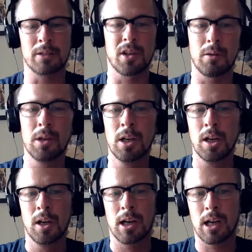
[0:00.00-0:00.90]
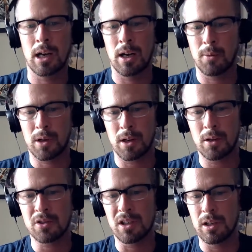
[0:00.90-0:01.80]
So we're going to
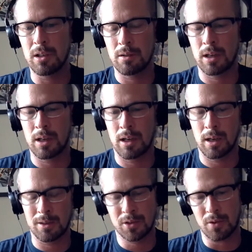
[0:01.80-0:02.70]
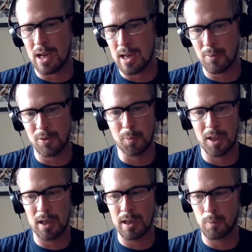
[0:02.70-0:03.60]
go see Scribe, who's
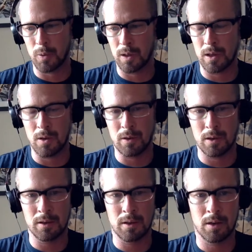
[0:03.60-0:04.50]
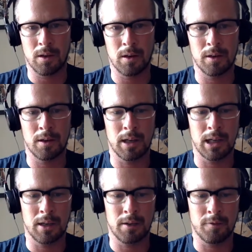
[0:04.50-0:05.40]
playing at Burley Oak
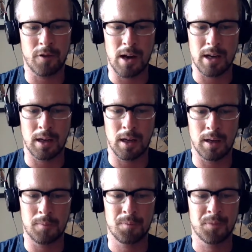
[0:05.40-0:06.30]
on Friday night.